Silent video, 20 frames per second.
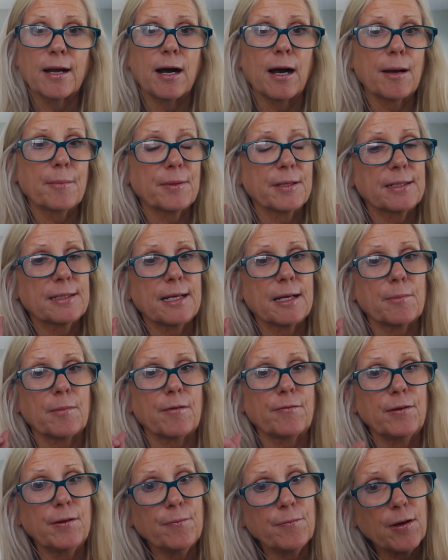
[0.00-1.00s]
I'm going to take
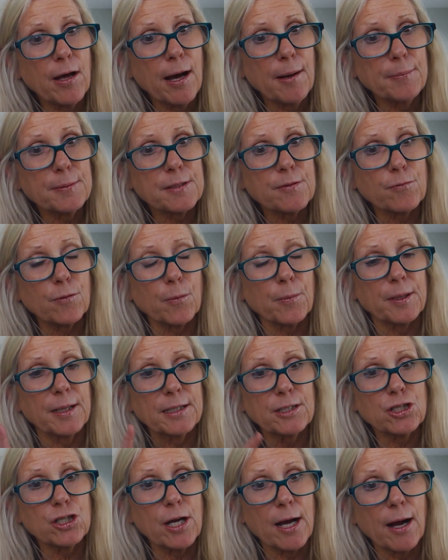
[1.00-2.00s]
my flip-flops for when I
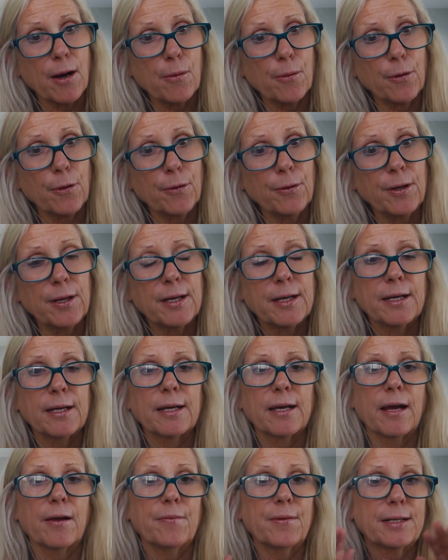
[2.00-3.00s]
shower,
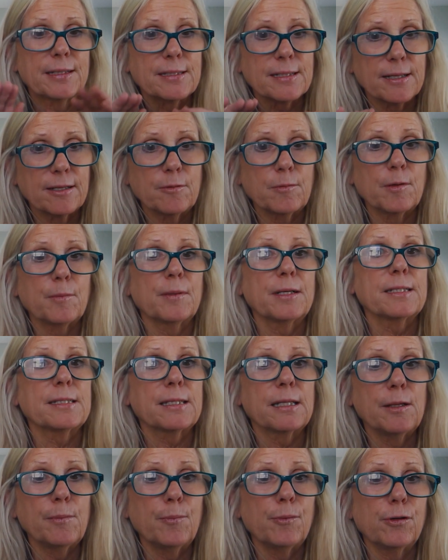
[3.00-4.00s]
and that's going to be my
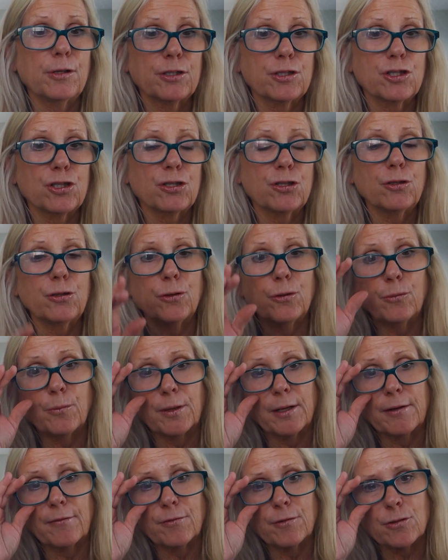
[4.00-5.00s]
slip-on shoe
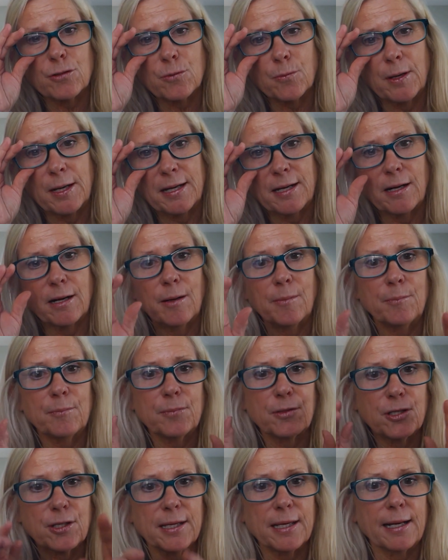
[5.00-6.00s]
when I first wake up
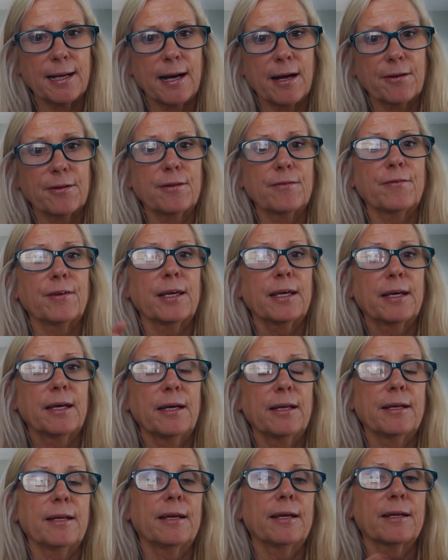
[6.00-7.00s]
to get out of the
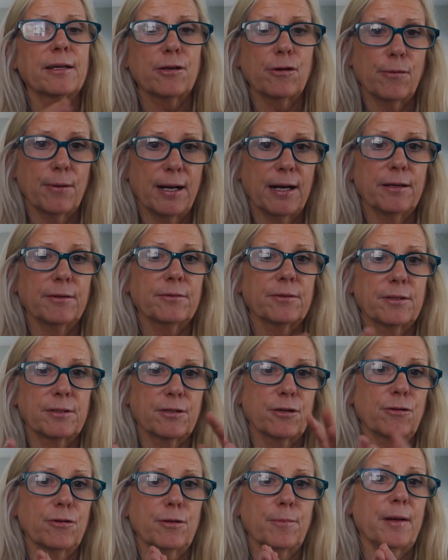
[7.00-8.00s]
van and go out and
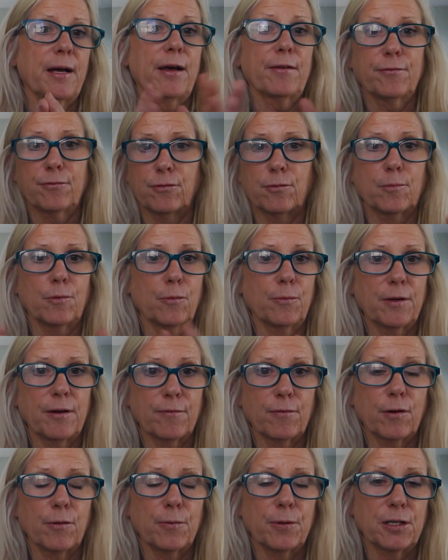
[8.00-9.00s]
go to the bathroom or
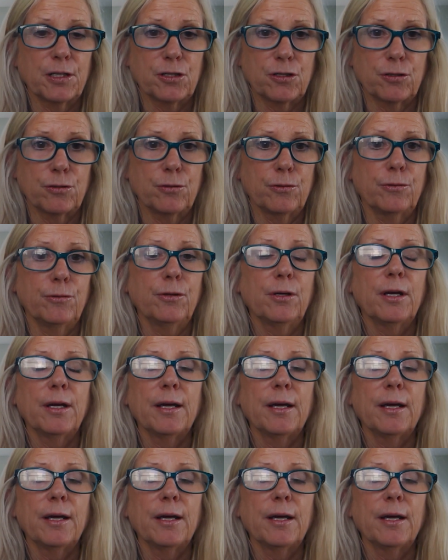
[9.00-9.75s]
whatever I want to do.